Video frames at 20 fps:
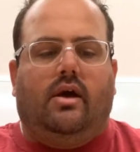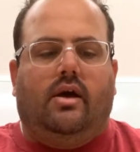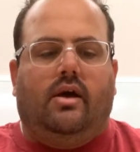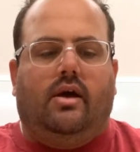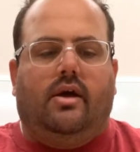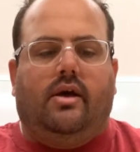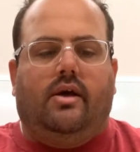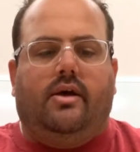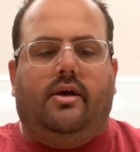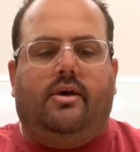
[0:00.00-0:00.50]

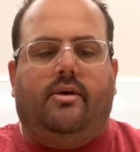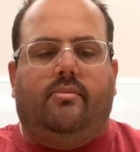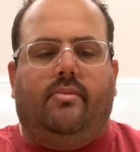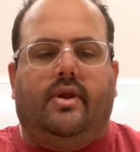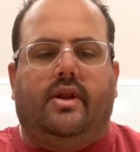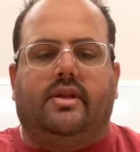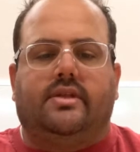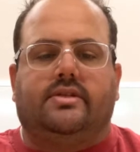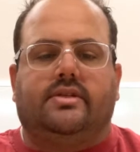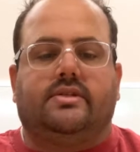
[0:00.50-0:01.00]

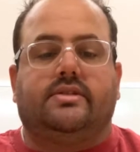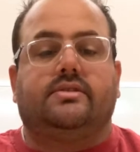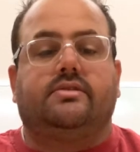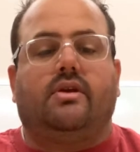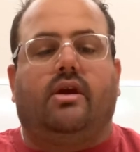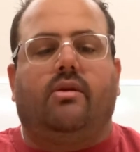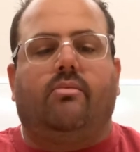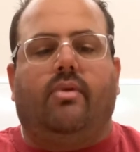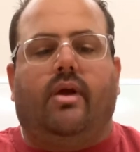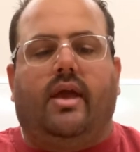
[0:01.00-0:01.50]
And it says
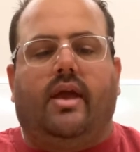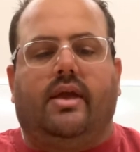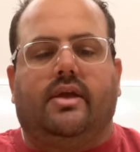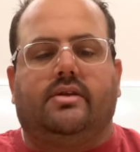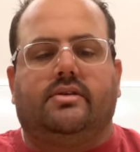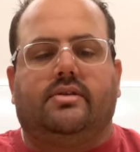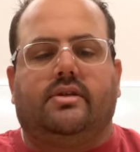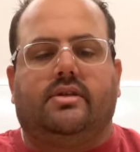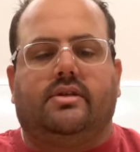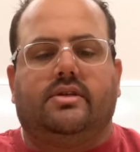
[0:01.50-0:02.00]
Star
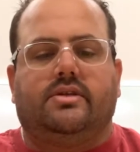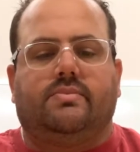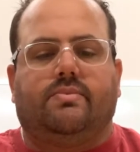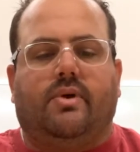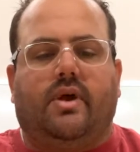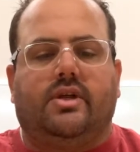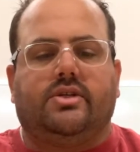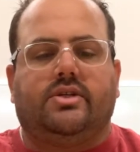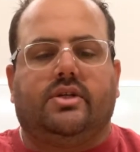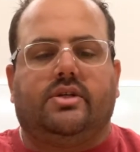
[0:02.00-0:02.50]
Bags. This
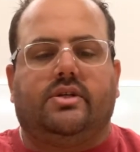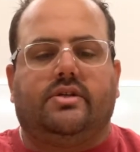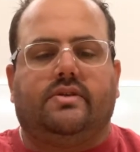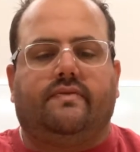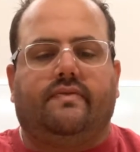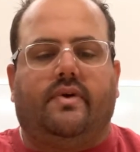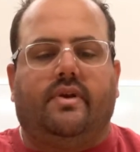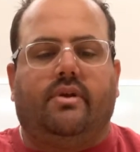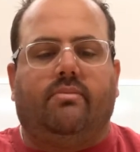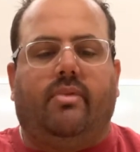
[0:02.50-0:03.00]
project is
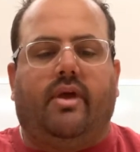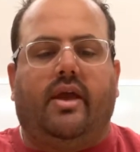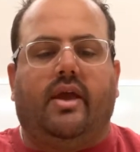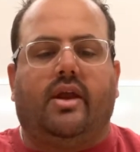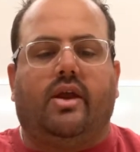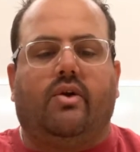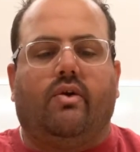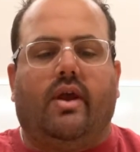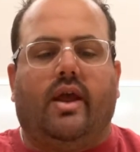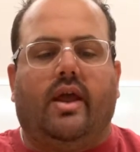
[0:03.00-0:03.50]
funded by a
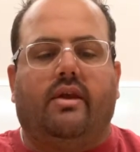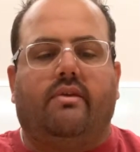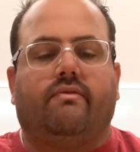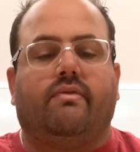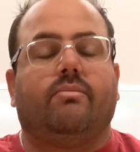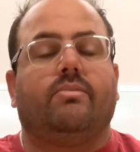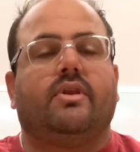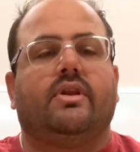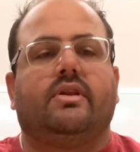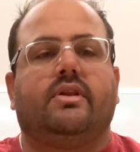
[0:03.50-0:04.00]
grant
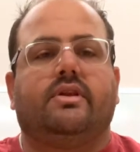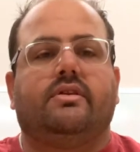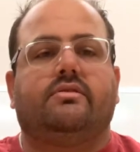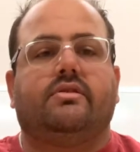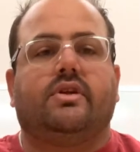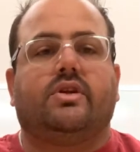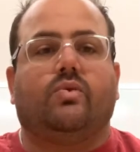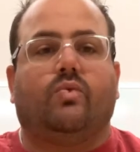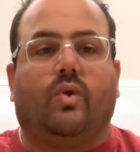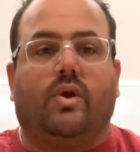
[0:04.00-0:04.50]
from the
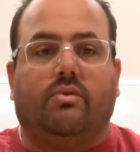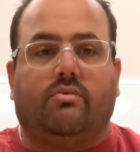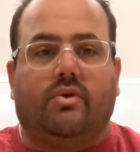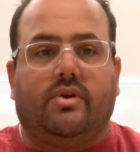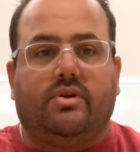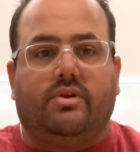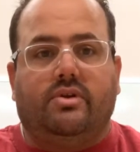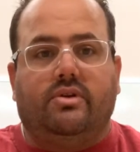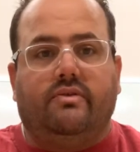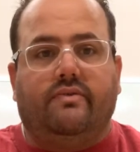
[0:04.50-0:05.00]
District
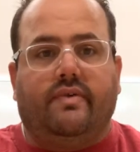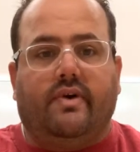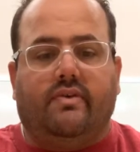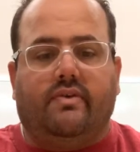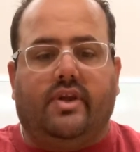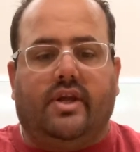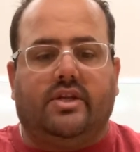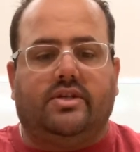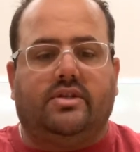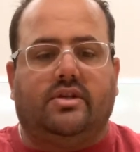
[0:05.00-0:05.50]
112
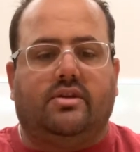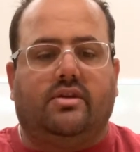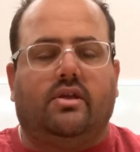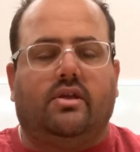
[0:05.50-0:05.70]
Foundation.